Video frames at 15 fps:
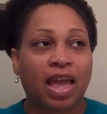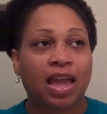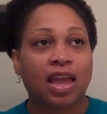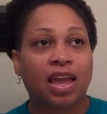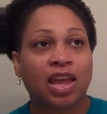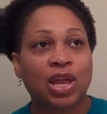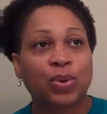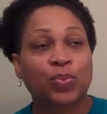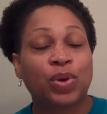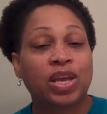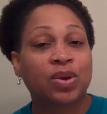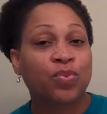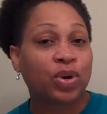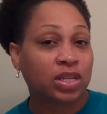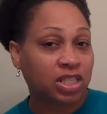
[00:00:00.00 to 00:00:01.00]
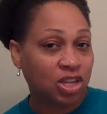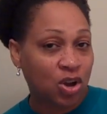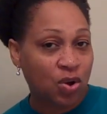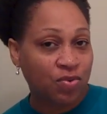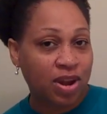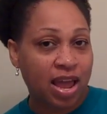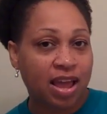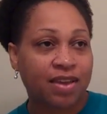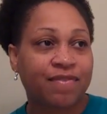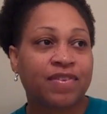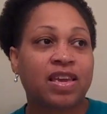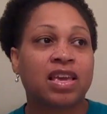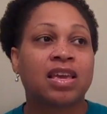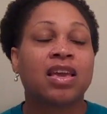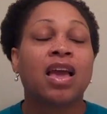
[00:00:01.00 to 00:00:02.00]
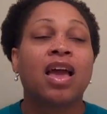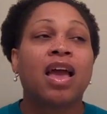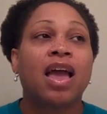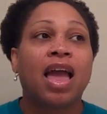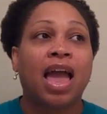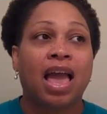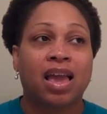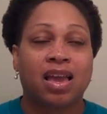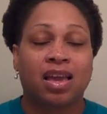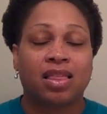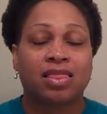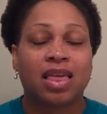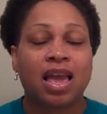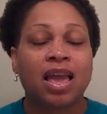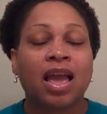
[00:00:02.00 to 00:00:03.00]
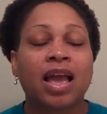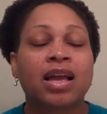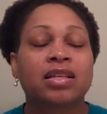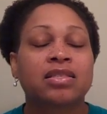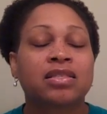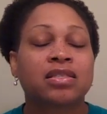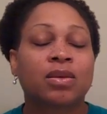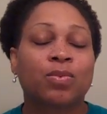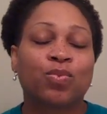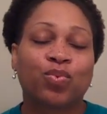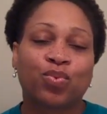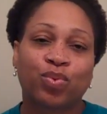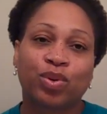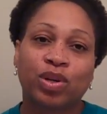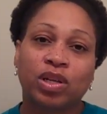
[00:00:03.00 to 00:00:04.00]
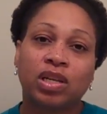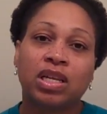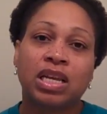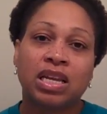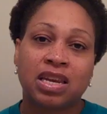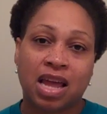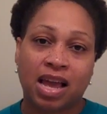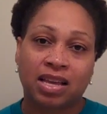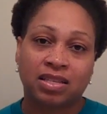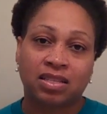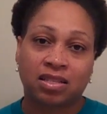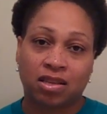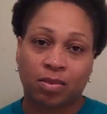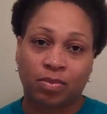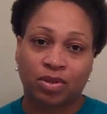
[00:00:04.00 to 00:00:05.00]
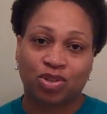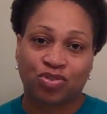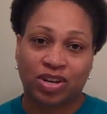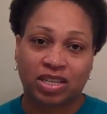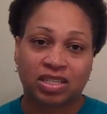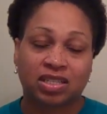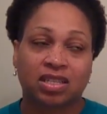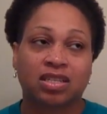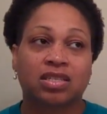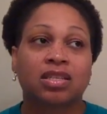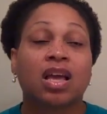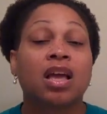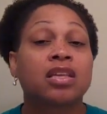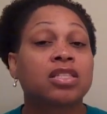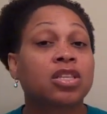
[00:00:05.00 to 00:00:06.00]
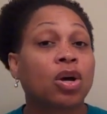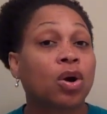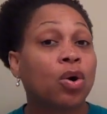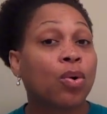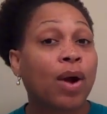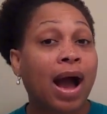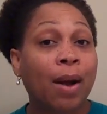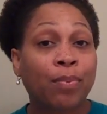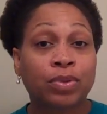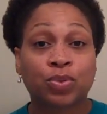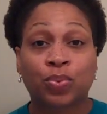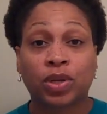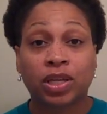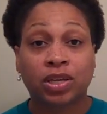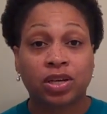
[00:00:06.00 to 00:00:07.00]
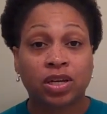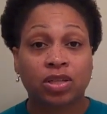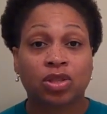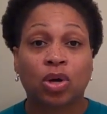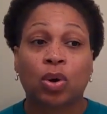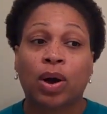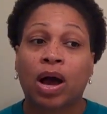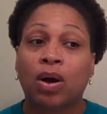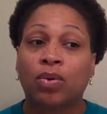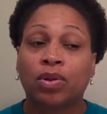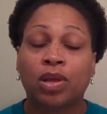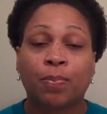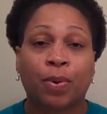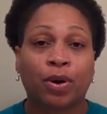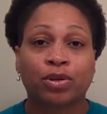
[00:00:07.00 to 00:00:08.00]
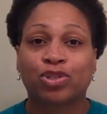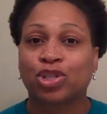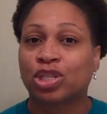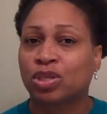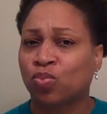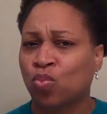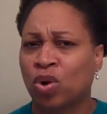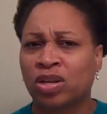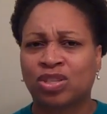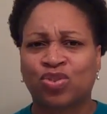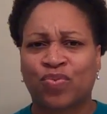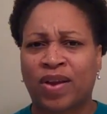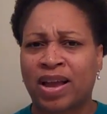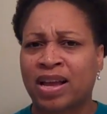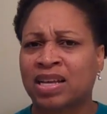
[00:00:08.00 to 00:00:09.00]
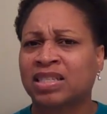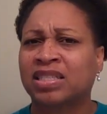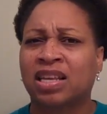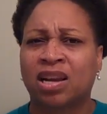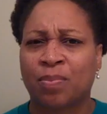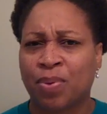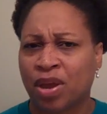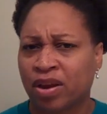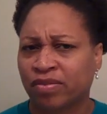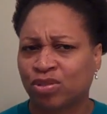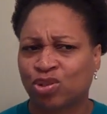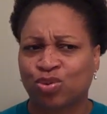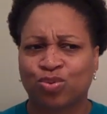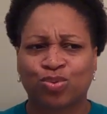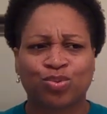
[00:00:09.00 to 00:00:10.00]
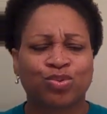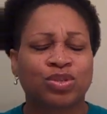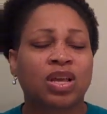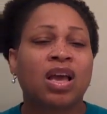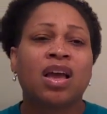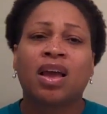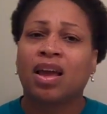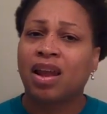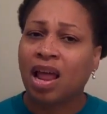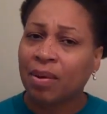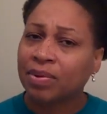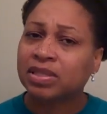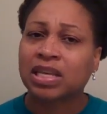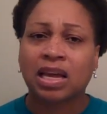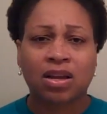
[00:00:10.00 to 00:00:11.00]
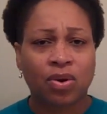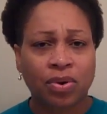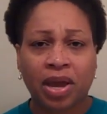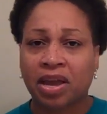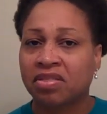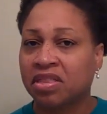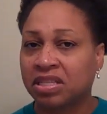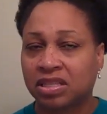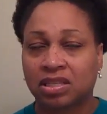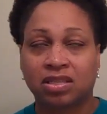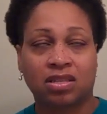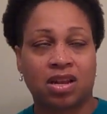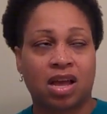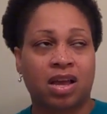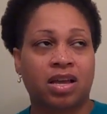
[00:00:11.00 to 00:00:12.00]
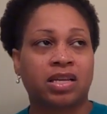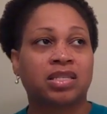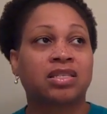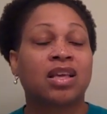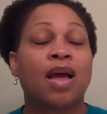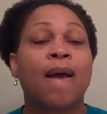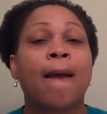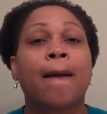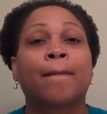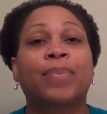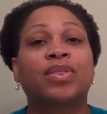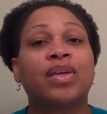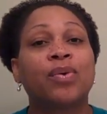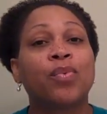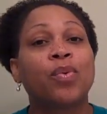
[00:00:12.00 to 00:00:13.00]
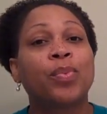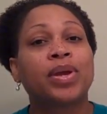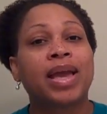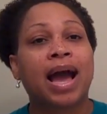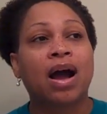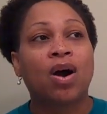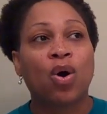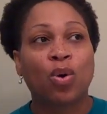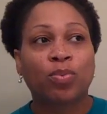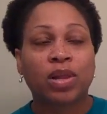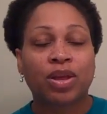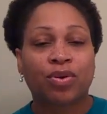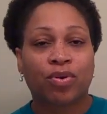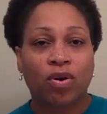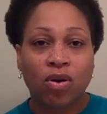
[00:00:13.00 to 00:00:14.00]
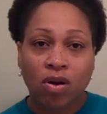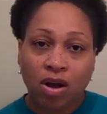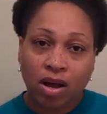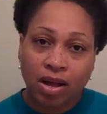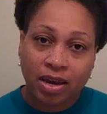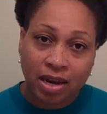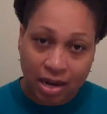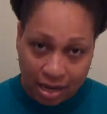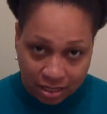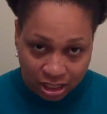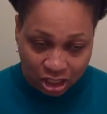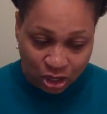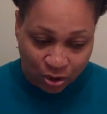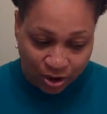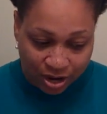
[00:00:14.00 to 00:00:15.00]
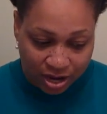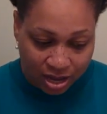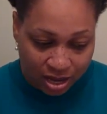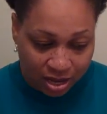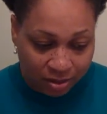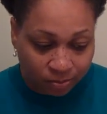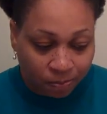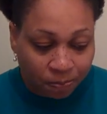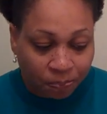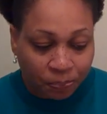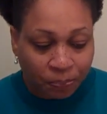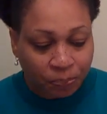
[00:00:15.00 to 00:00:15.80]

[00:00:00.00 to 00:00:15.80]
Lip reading: And we went to Old Navy. And they had some really nice summer dresses. So I was really good though. I only purchased one dress and a pair of shoes. And I was like, okay, this is nice. But then when we got home later on and I started